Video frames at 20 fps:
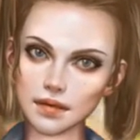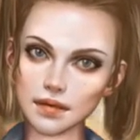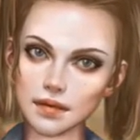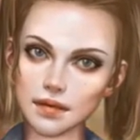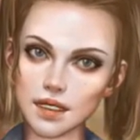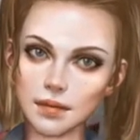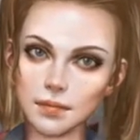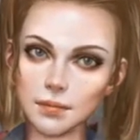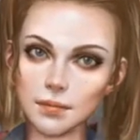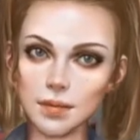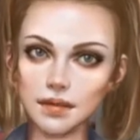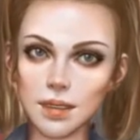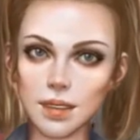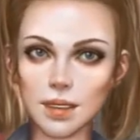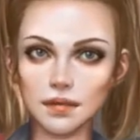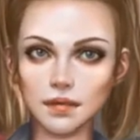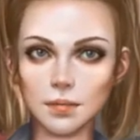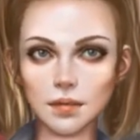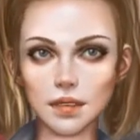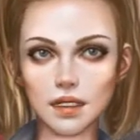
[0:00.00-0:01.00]
This
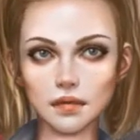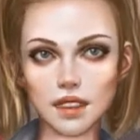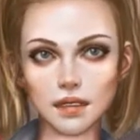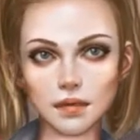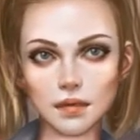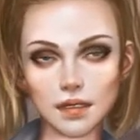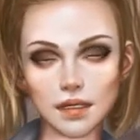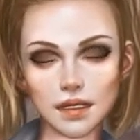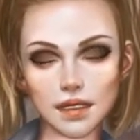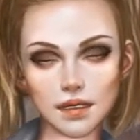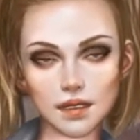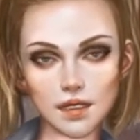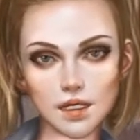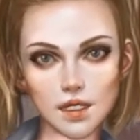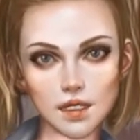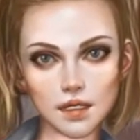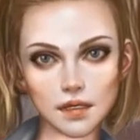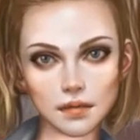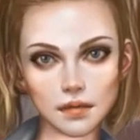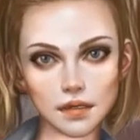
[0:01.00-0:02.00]
attractive, traditional
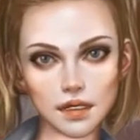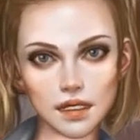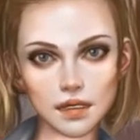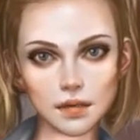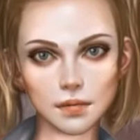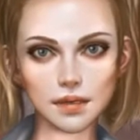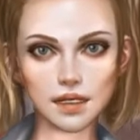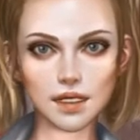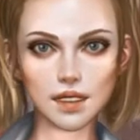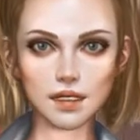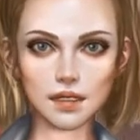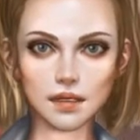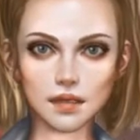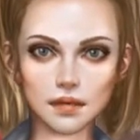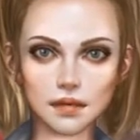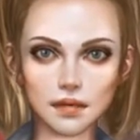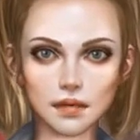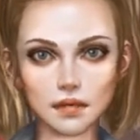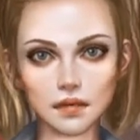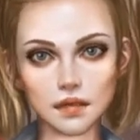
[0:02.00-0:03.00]
hotel has a
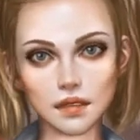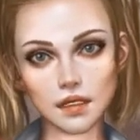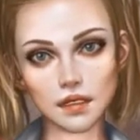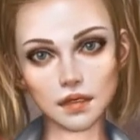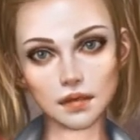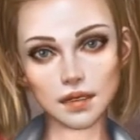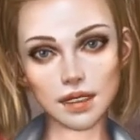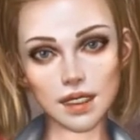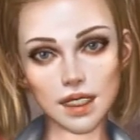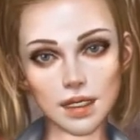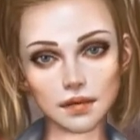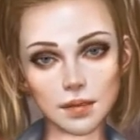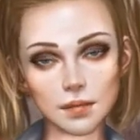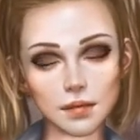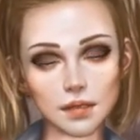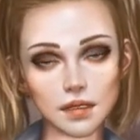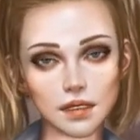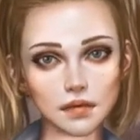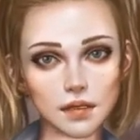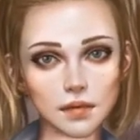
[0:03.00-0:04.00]
characteristic English pub
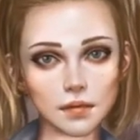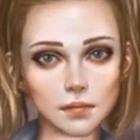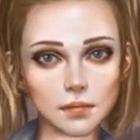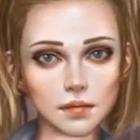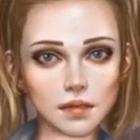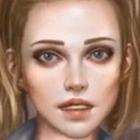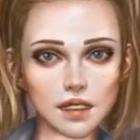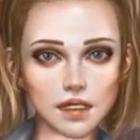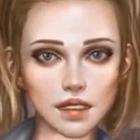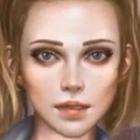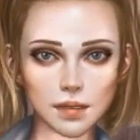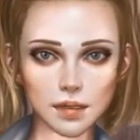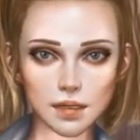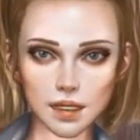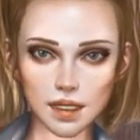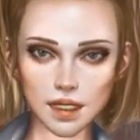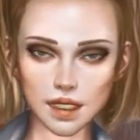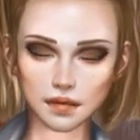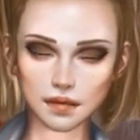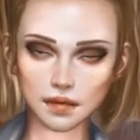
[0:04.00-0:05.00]
with terrace and
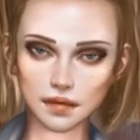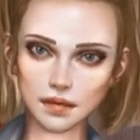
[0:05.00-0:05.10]
garden.